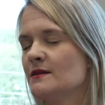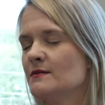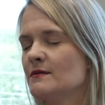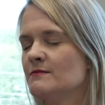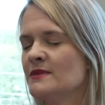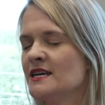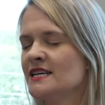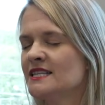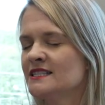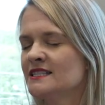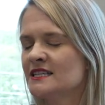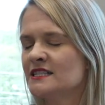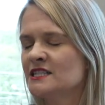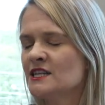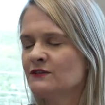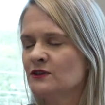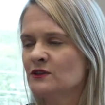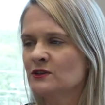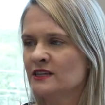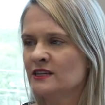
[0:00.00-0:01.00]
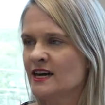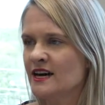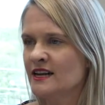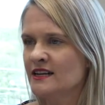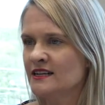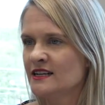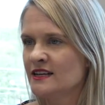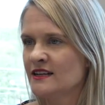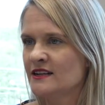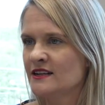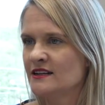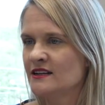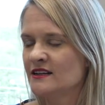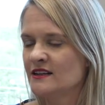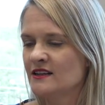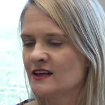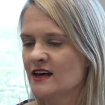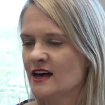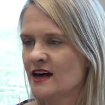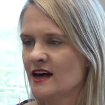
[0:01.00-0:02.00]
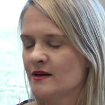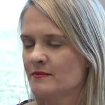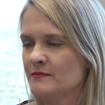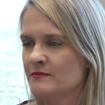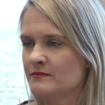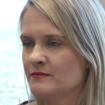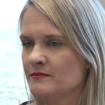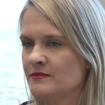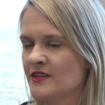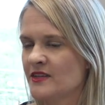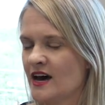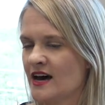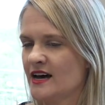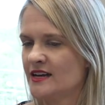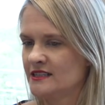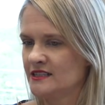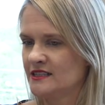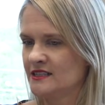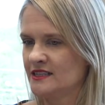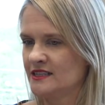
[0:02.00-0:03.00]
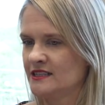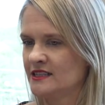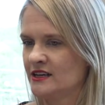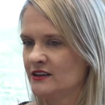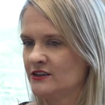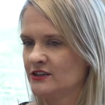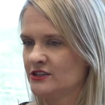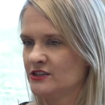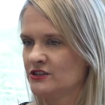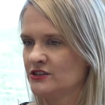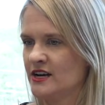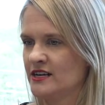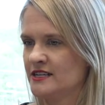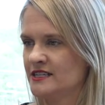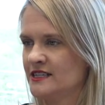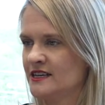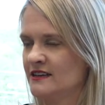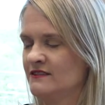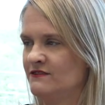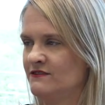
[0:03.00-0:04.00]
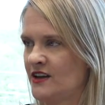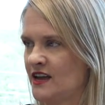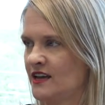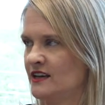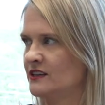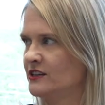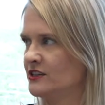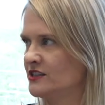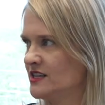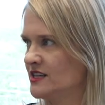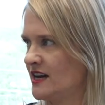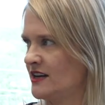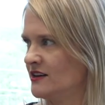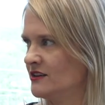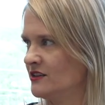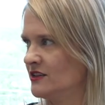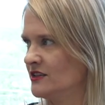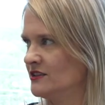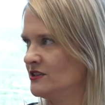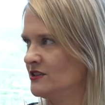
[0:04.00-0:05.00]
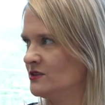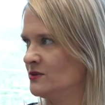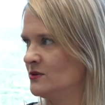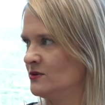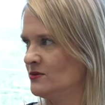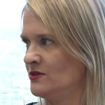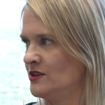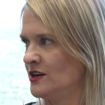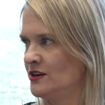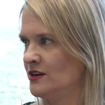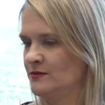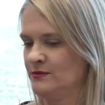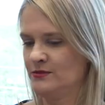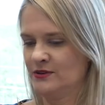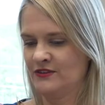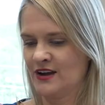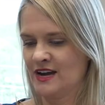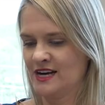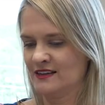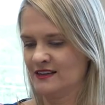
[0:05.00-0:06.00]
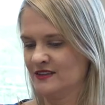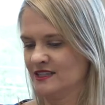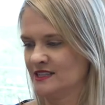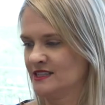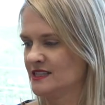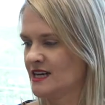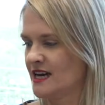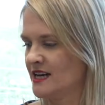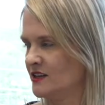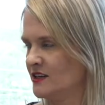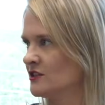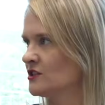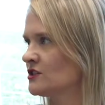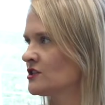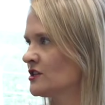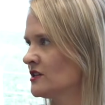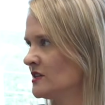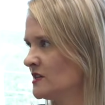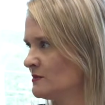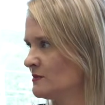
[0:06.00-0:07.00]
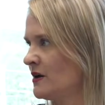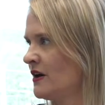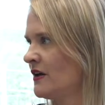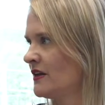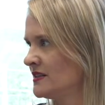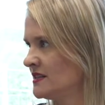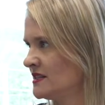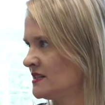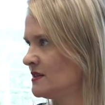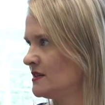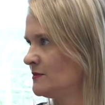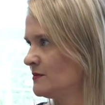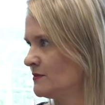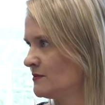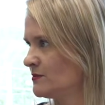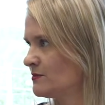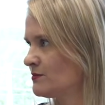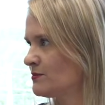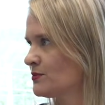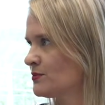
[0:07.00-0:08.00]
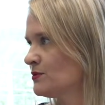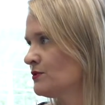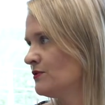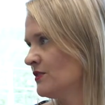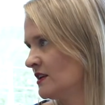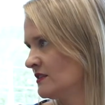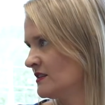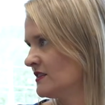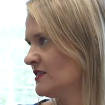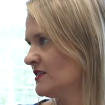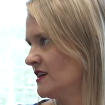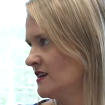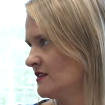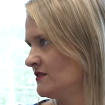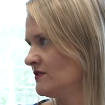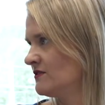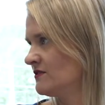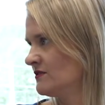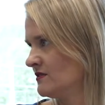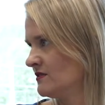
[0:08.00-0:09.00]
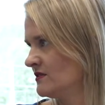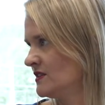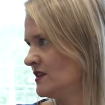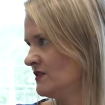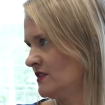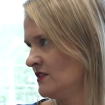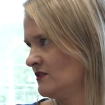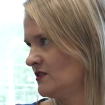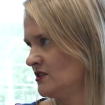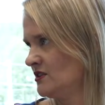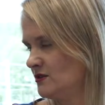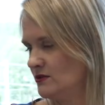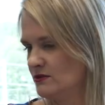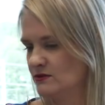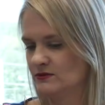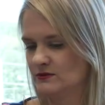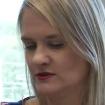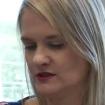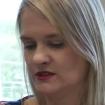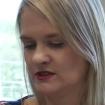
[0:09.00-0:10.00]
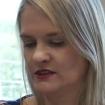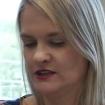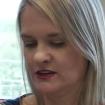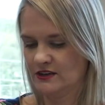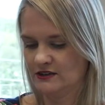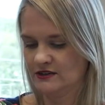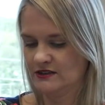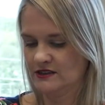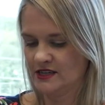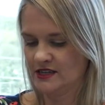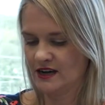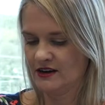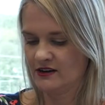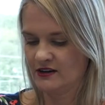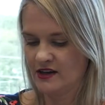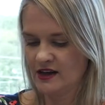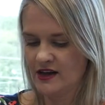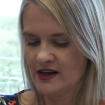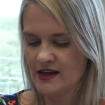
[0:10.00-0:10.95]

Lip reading: makes sense if you look at it in that the seller is trying to convey clear title, and so they're providing this title insurance policy proving that they've given you clear title.